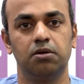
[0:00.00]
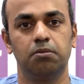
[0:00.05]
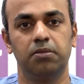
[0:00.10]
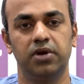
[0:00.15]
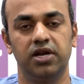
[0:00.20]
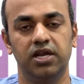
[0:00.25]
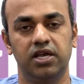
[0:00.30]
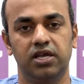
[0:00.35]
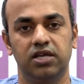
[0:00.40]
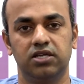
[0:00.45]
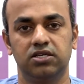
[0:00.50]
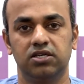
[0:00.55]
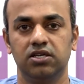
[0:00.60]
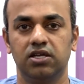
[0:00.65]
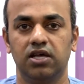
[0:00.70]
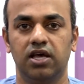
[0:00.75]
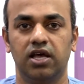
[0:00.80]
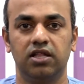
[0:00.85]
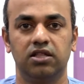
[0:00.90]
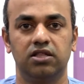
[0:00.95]
medication,
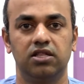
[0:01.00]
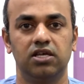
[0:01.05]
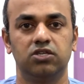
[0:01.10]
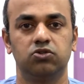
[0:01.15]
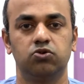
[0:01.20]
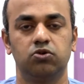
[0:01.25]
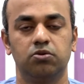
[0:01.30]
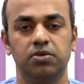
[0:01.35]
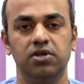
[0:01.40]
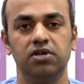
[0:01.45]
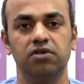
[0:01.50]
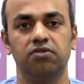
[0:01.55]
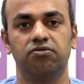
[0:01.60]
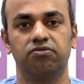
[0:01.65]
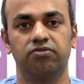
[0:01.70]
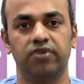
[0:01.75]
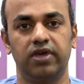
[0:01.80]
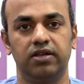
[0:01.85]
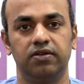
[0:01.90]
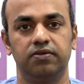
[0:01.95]
and things would be
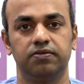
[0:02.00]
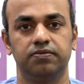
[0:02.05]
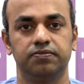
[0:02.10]
fine.